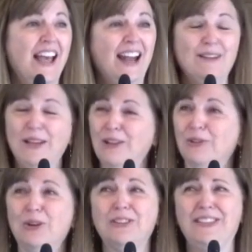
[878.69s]
And I'm like,
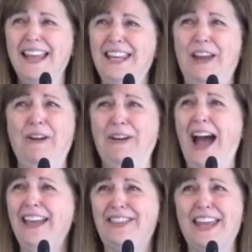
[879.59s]
"Lord, thank you.
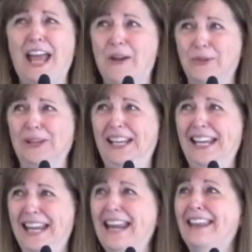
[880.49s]
I think I
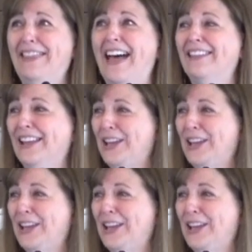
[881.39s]
really needed that."